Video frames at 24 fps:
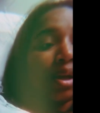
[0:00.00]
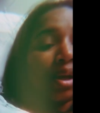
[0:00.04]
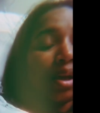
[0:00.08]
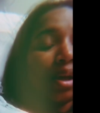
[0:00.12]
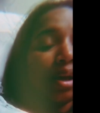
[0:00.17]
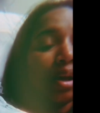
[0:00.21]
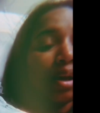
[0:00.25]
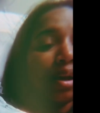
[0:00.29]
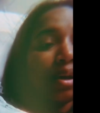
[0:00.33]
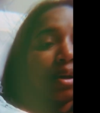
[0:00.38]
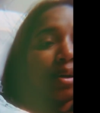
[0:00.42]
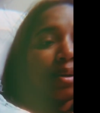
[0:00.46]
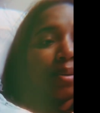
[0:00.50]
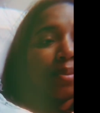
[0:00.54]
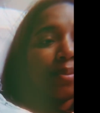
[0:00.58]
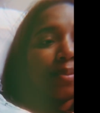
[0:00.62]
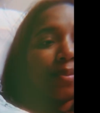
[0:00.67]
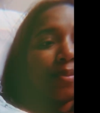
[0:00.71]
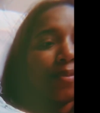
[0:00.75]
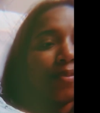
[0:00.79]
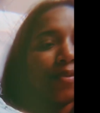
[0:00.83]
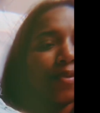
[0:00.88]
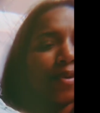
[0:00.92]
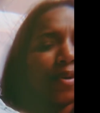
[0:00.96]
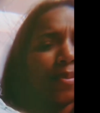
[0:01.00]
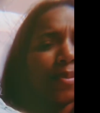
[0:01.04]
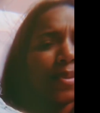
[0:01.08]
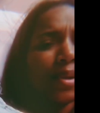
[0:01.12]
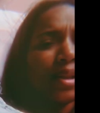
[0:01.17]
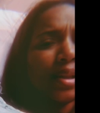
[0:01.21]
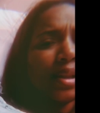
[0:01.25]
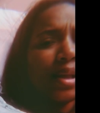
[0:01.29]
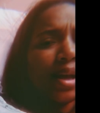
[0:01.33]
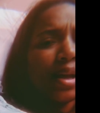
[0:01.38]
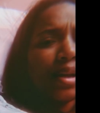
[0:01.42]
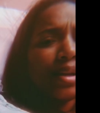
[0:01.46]
from a
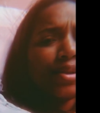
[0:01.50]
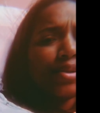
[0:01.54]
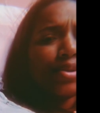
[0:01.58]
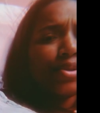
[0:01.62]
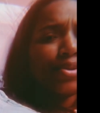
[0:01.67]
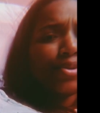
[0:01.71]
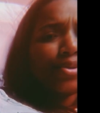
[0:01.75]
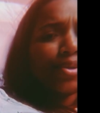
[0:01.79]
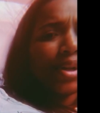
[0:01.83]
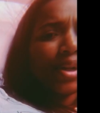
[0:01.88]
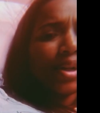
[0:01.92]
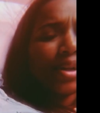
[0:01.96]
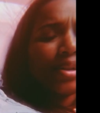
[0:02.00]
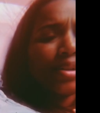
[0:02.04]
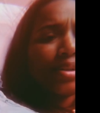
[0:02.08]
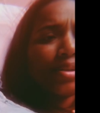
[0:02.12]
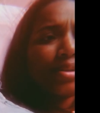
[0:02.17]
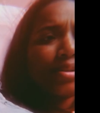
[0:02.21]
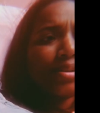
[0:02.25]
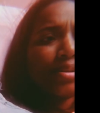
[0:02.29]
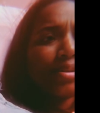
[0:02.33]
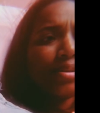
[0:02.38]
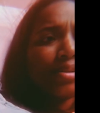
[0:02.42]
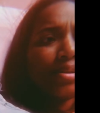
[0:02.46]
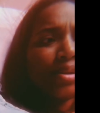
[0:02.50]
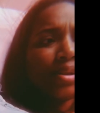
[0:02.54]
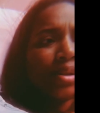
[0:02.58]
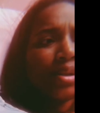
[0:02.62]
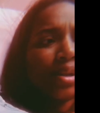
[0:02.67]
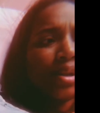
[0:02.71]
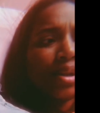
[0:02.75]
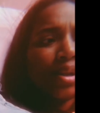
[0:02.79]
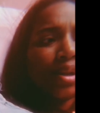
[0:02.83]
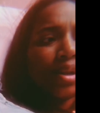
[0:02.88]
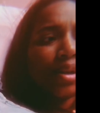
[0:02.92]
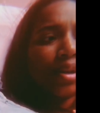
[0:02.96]
lot of stress.
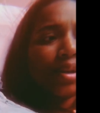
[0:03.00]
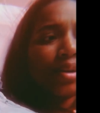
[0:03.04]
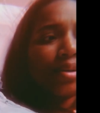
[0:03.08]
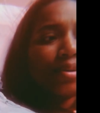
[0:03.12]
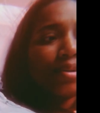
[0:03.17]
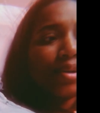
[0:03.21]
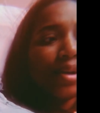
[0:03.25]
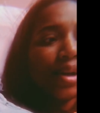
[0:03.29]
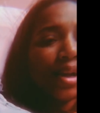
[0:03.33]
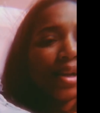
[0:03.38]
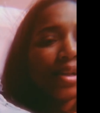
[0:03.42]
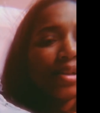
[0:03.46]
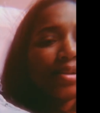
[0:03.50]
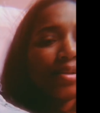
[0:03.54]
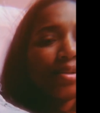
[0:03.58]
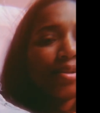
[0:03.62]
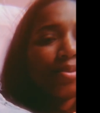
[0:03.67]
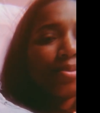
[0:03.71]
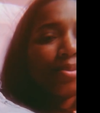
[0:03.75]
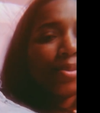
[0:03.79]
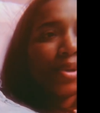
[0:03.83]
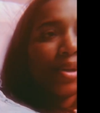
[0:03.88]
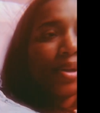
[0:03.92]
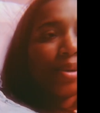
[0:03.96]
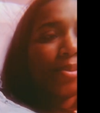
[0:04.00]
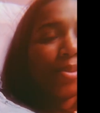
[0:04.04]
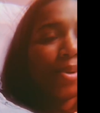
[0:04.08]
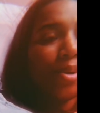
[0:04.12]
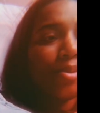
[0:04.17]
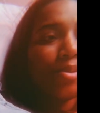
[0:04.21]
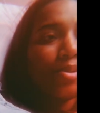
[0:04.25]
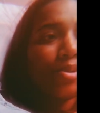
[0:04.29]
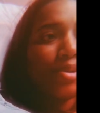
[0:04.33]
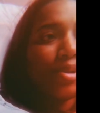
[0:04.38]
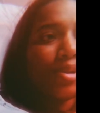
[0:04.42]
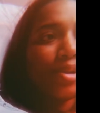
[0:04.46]
And you guys know me, I'm
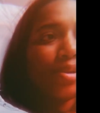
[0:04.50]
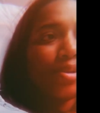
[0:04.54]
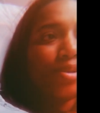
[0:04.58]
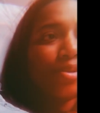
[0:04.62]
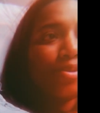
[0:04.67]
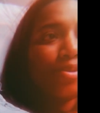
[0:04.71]
always trying to